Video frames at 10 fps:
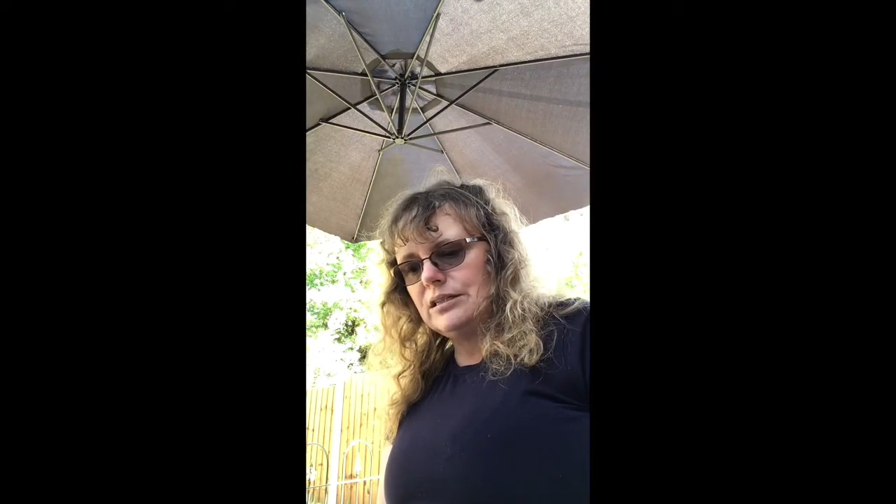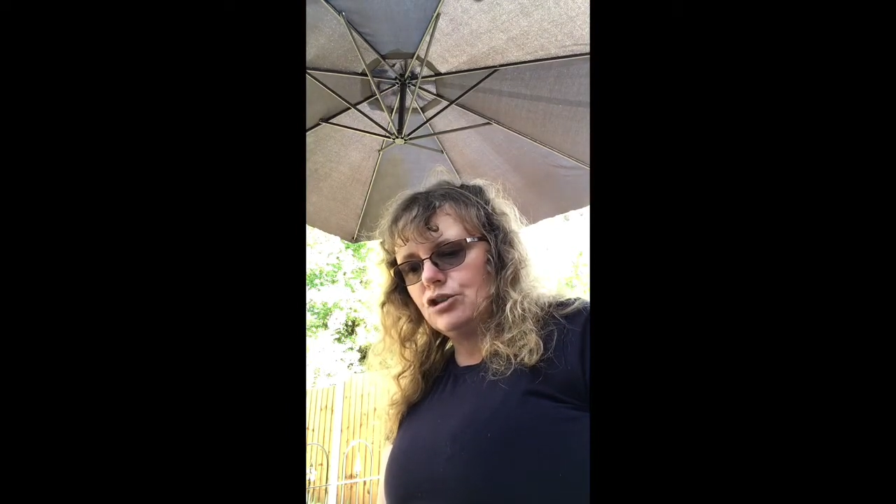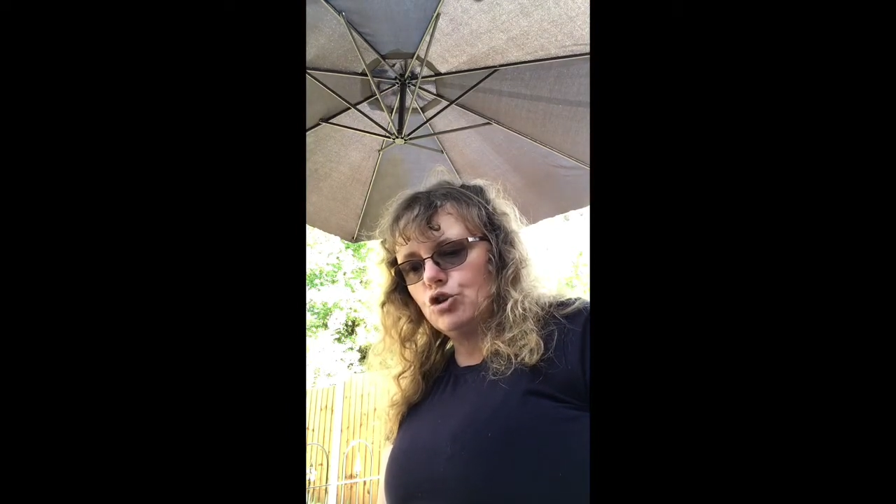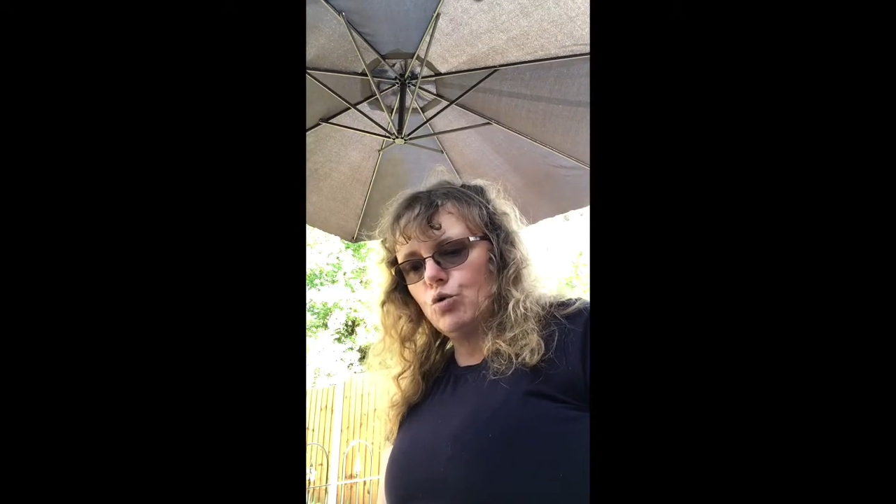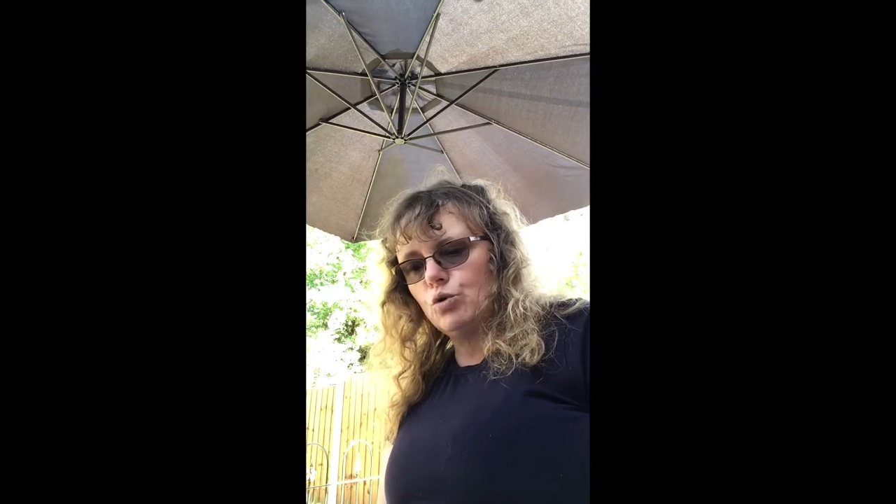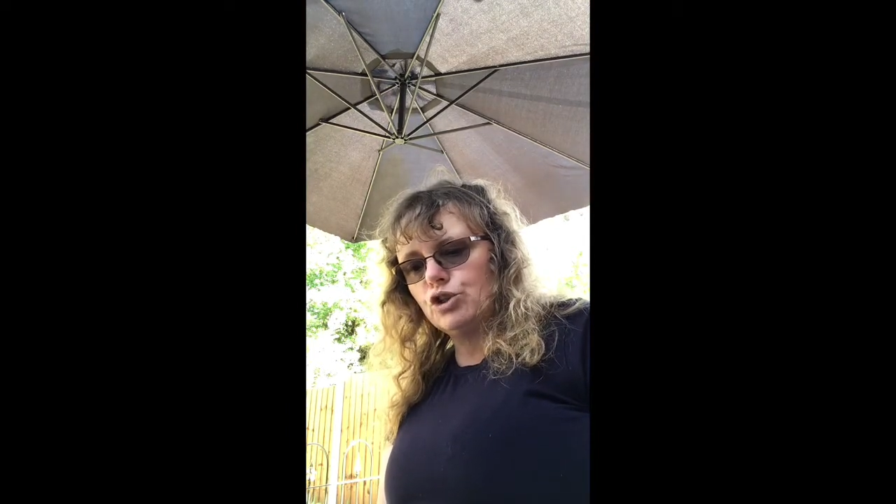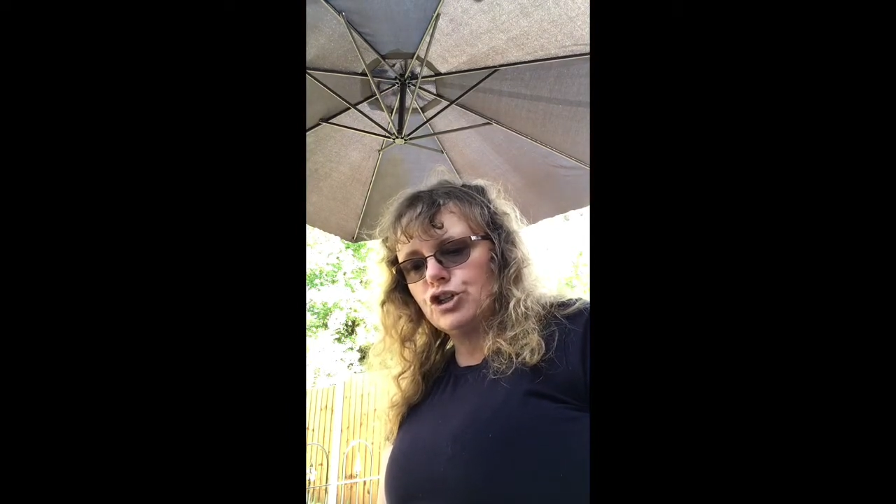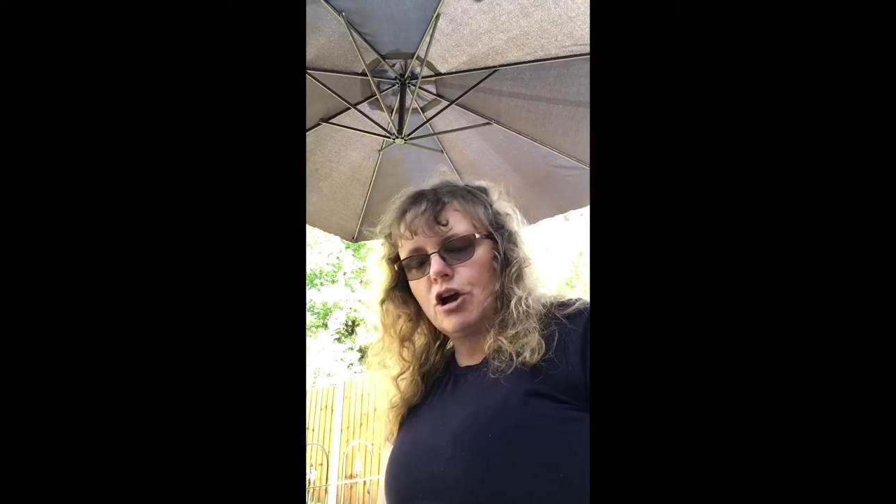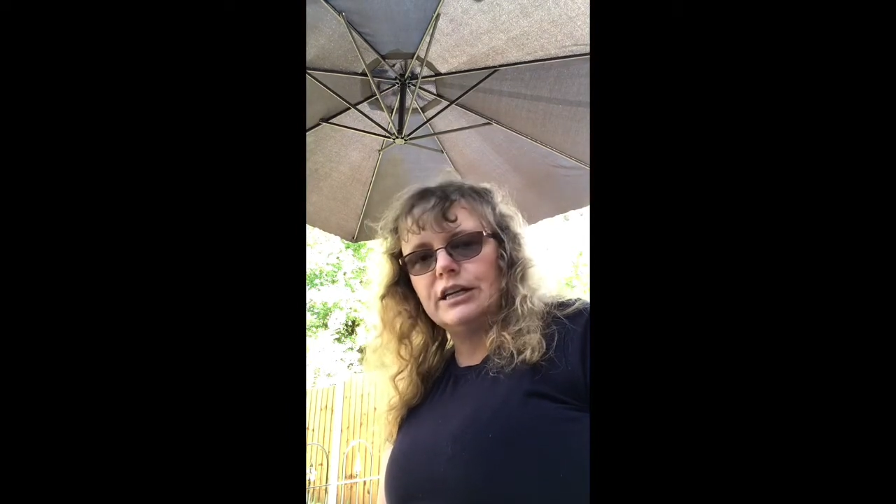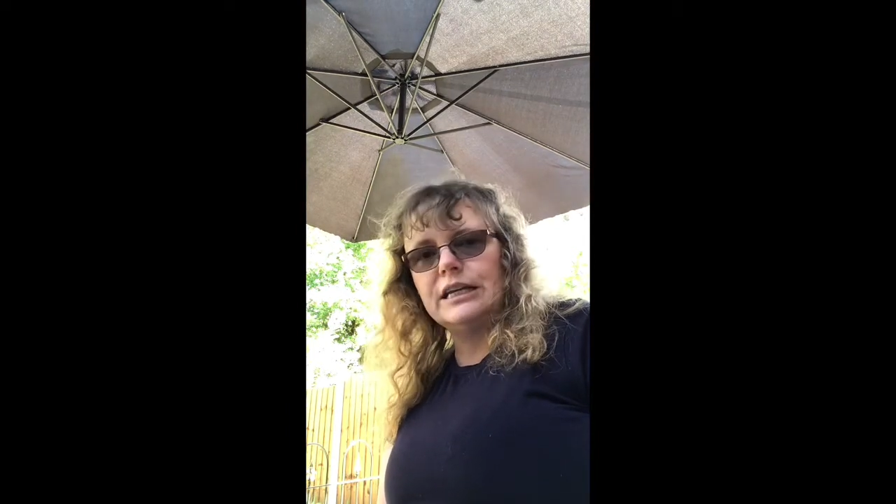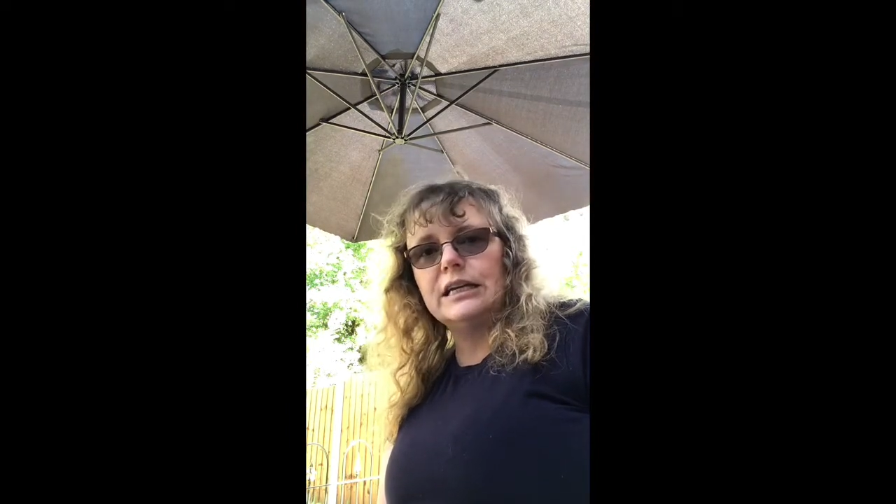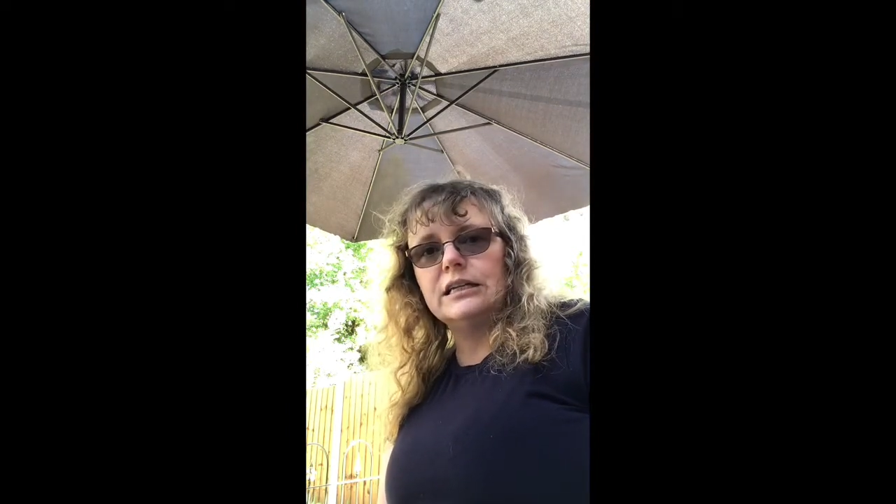his torch shining